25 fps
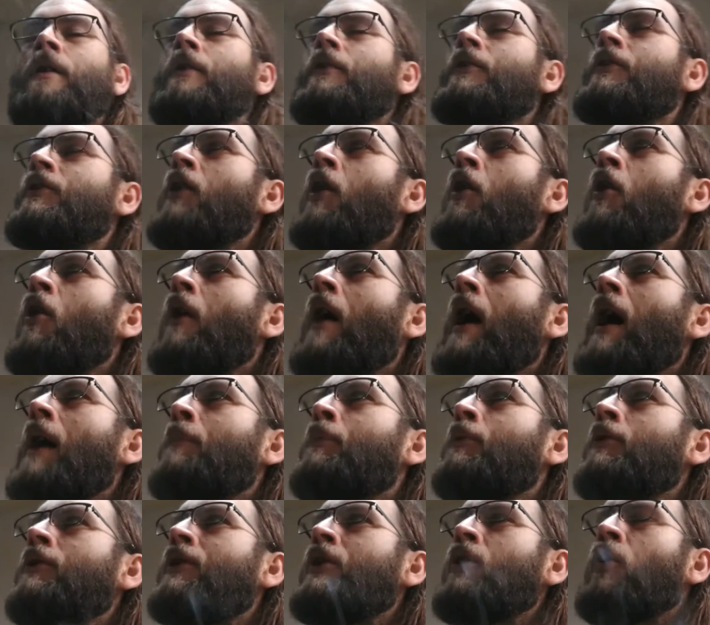So I
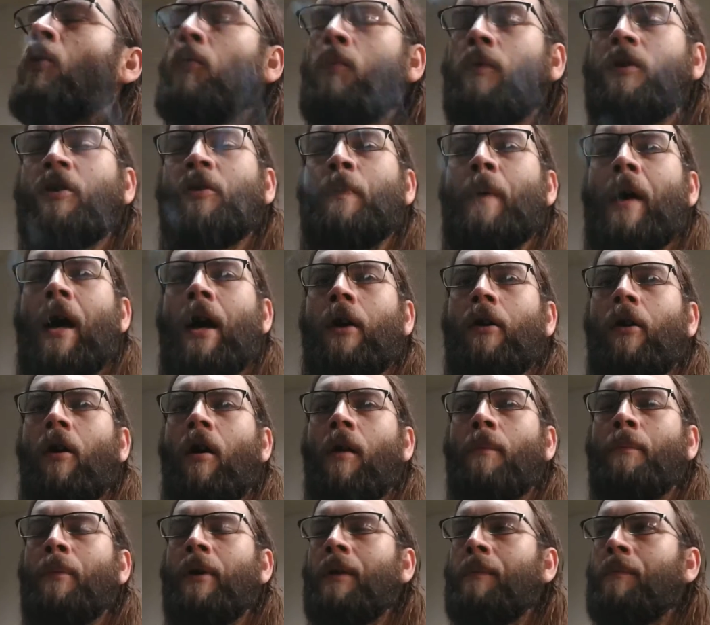put the old ones back
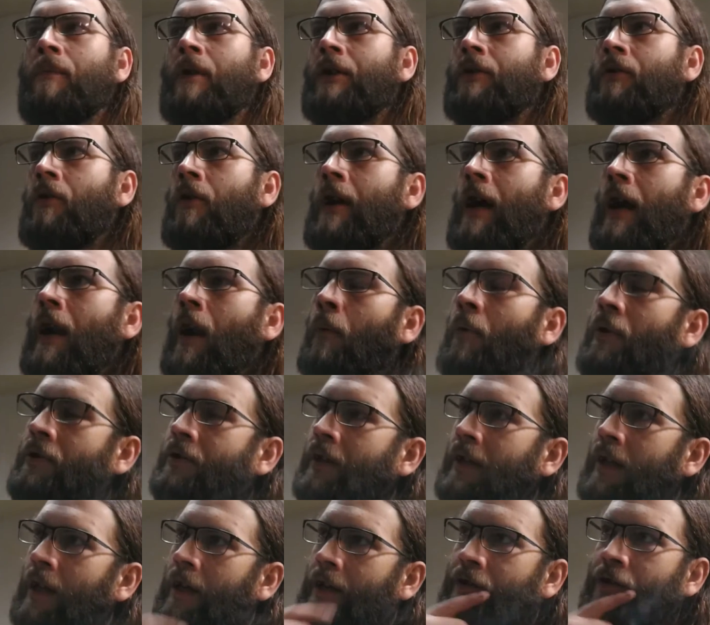on, but it turned out I
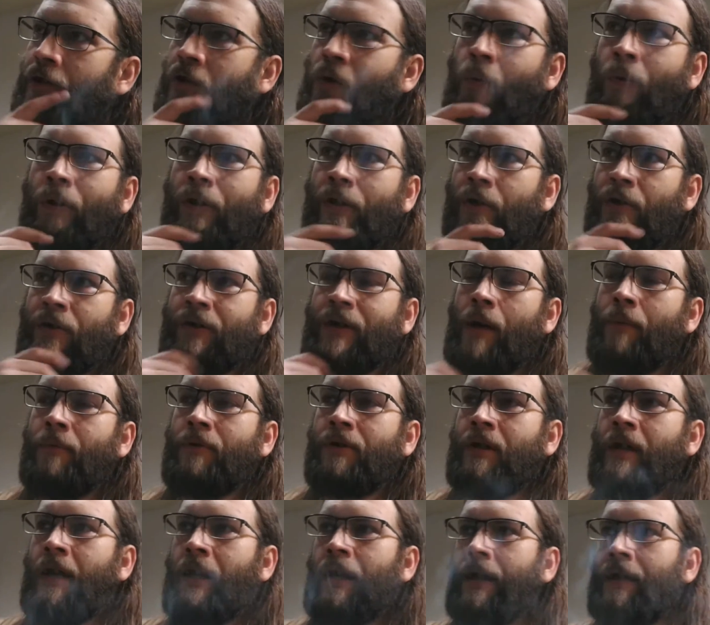wasn't getting squealers. I
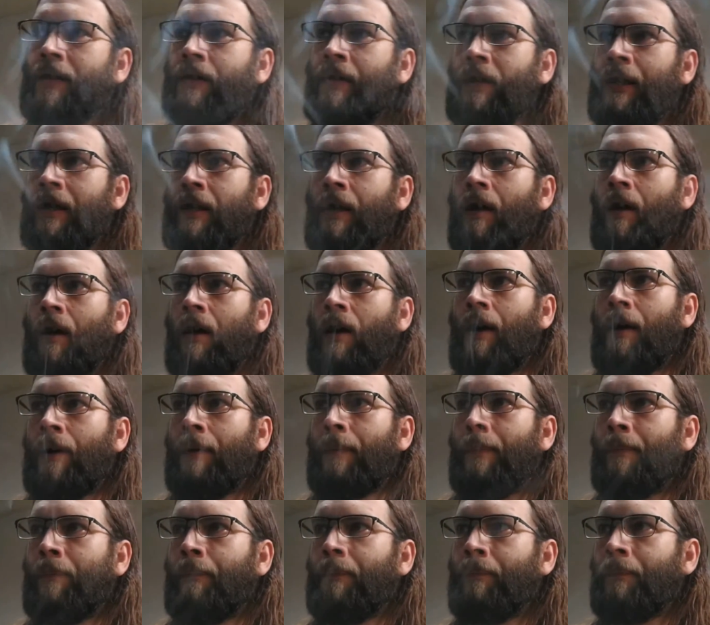was getting the
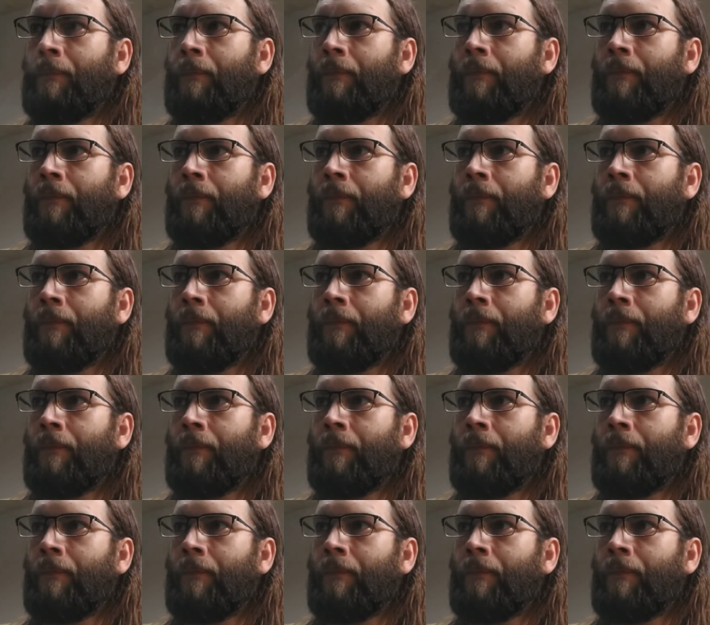um,